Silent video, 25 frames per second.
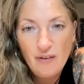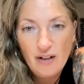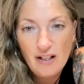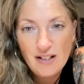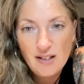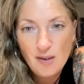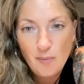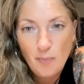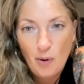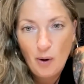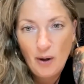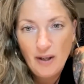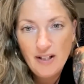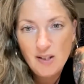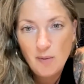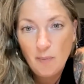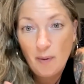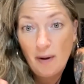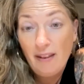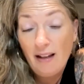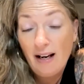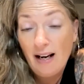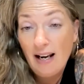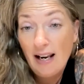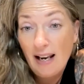really surprised
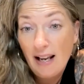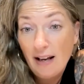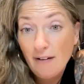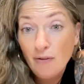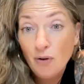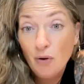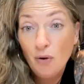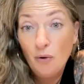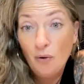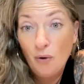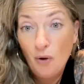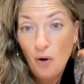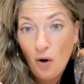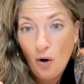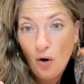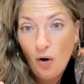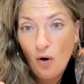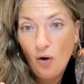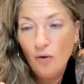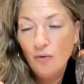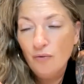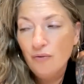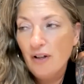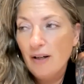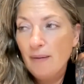by the level
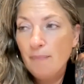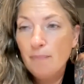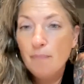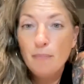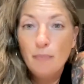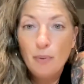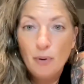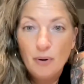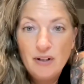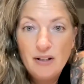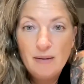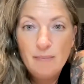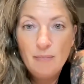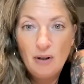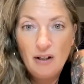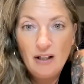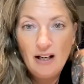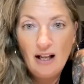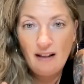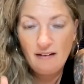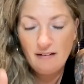of embodiment,